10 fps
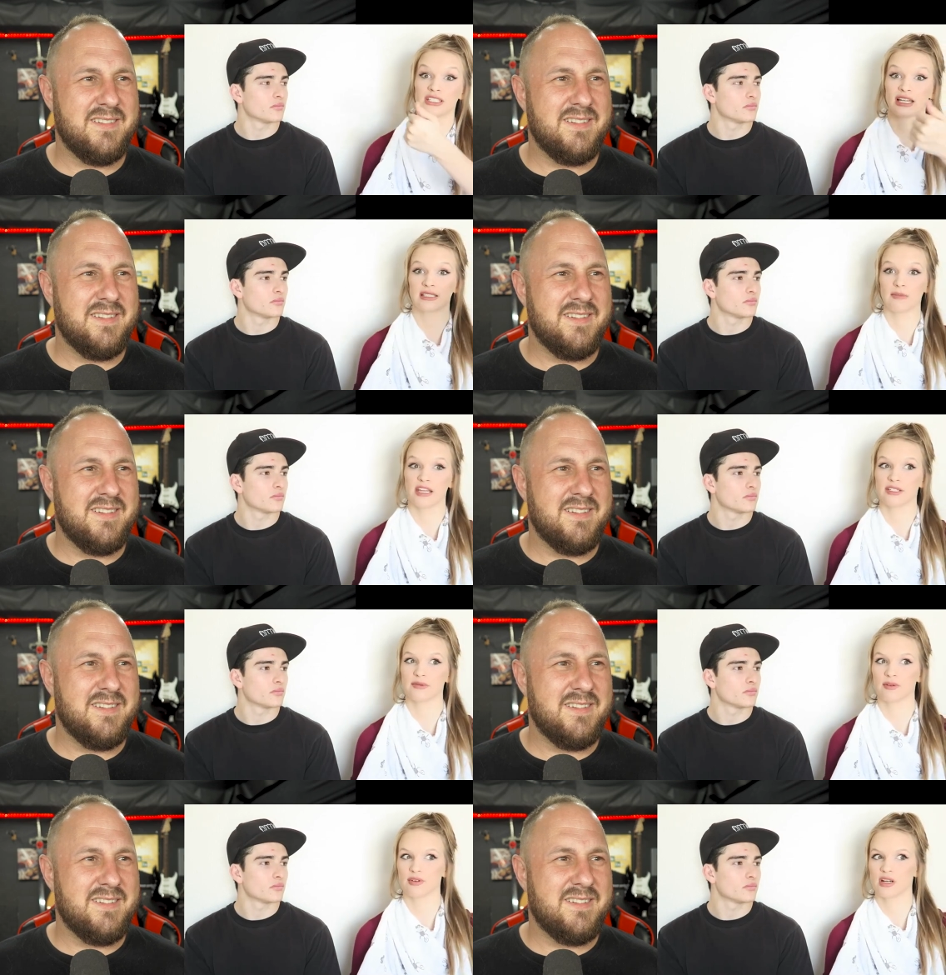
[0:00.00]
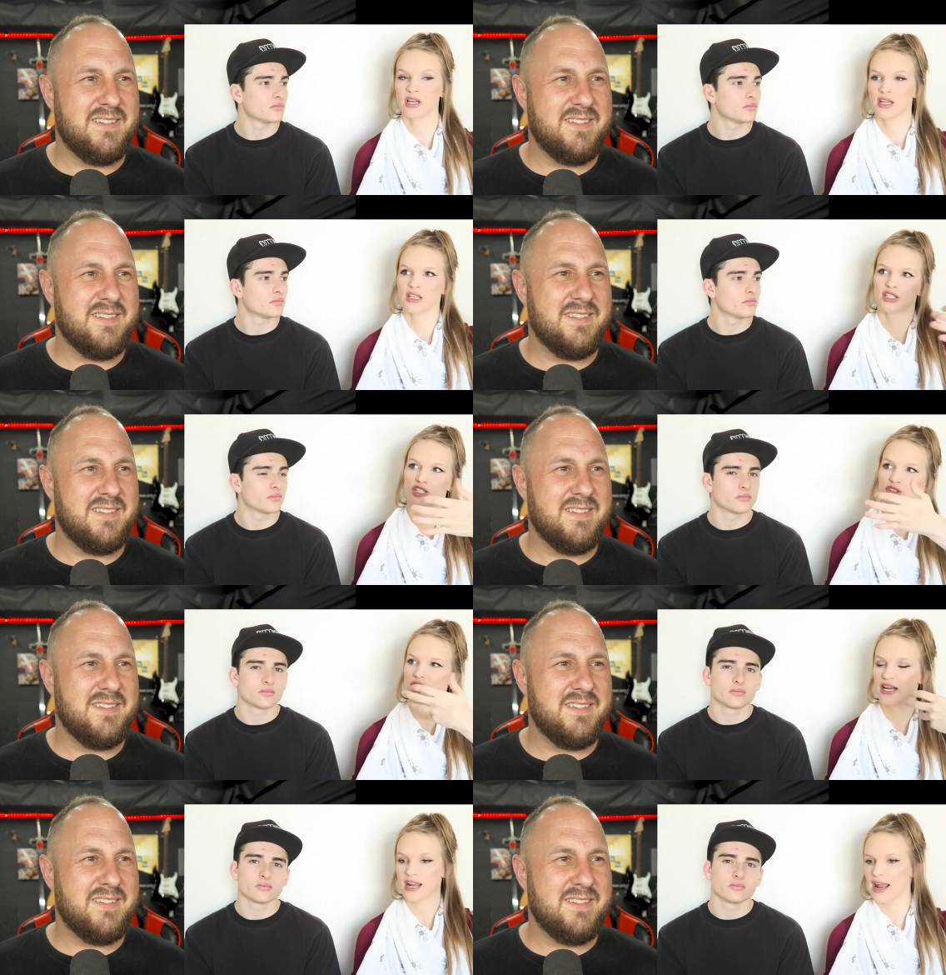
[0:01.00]
Speaker 1: six months we were
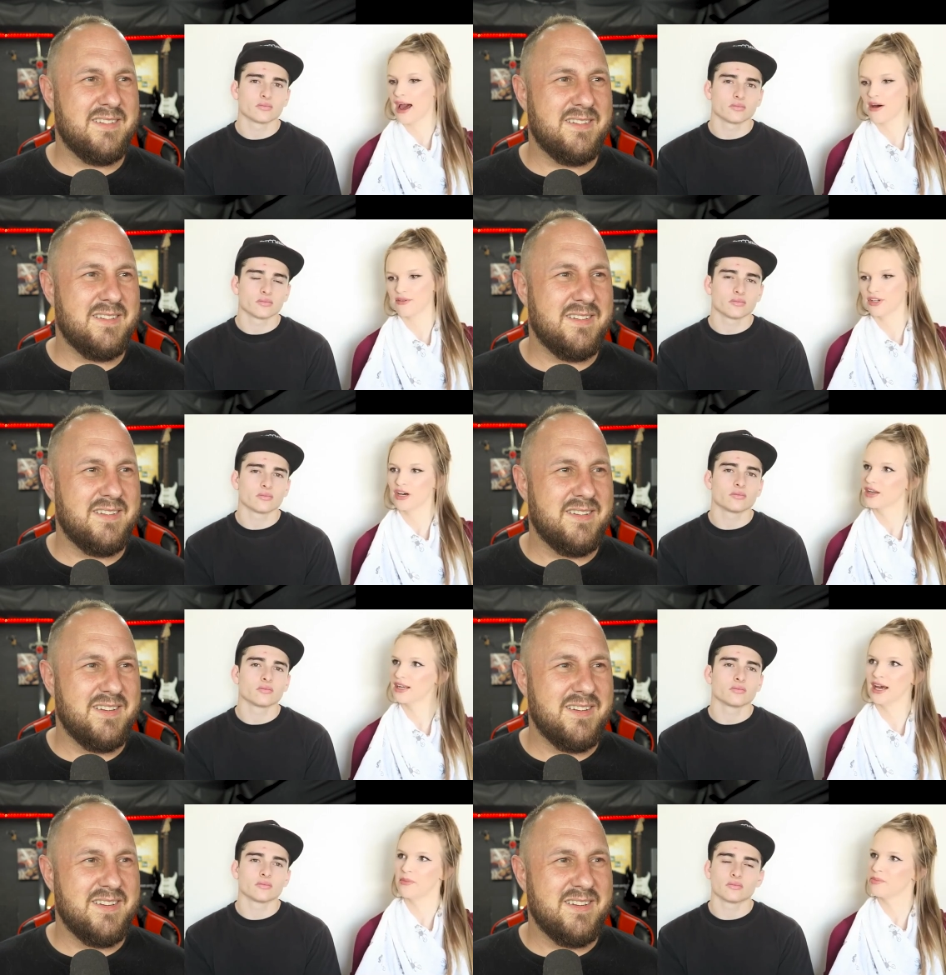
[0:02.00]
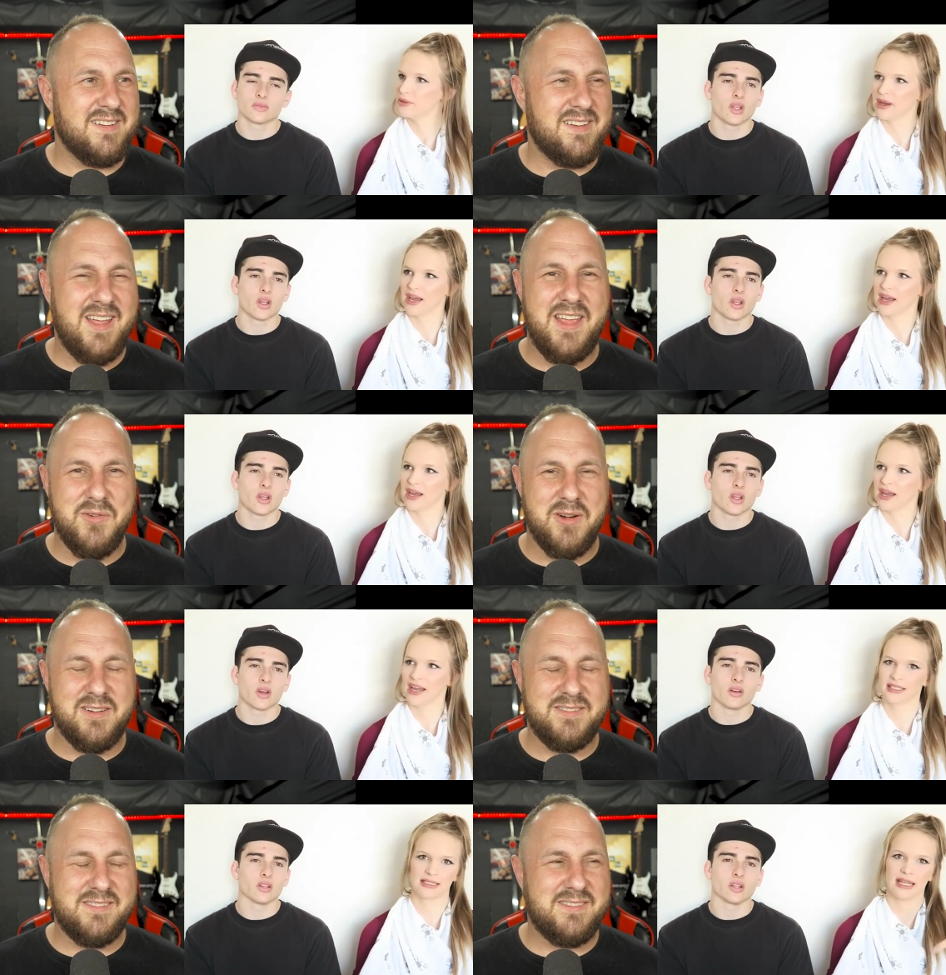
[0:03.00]
stringing it out and hooking up and yeah you were
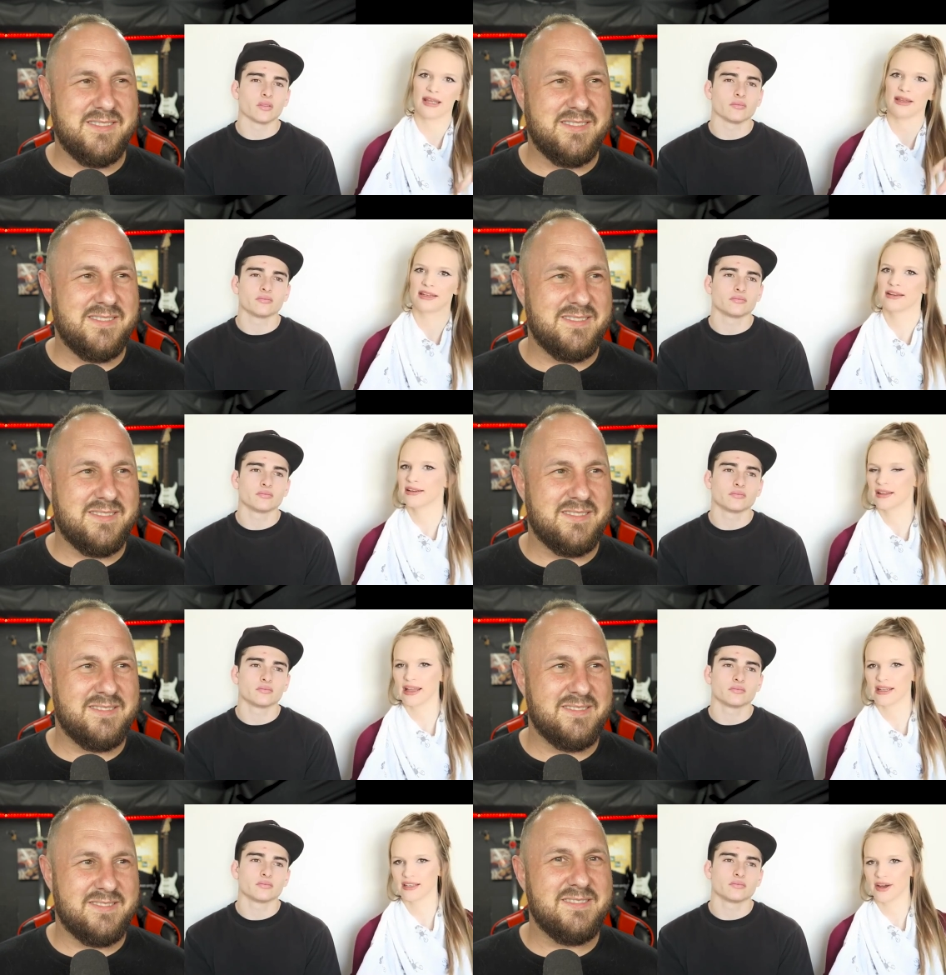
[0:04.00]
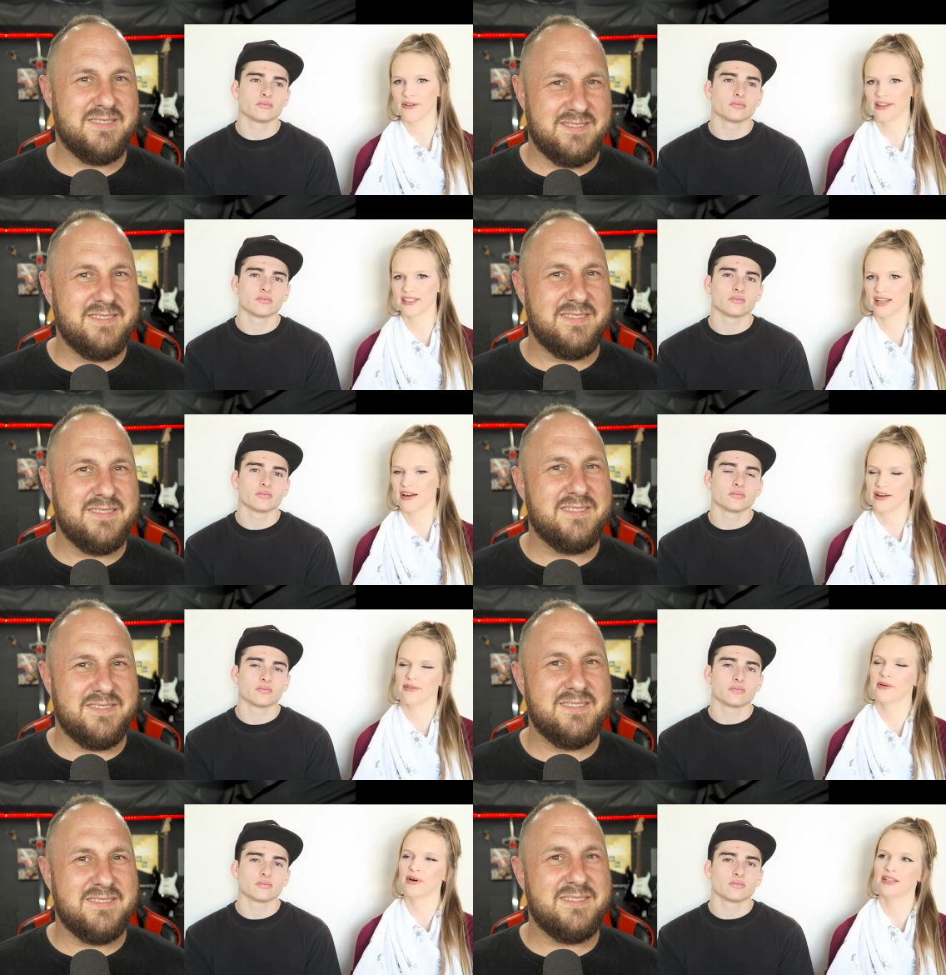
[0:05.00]
and like no that's not how it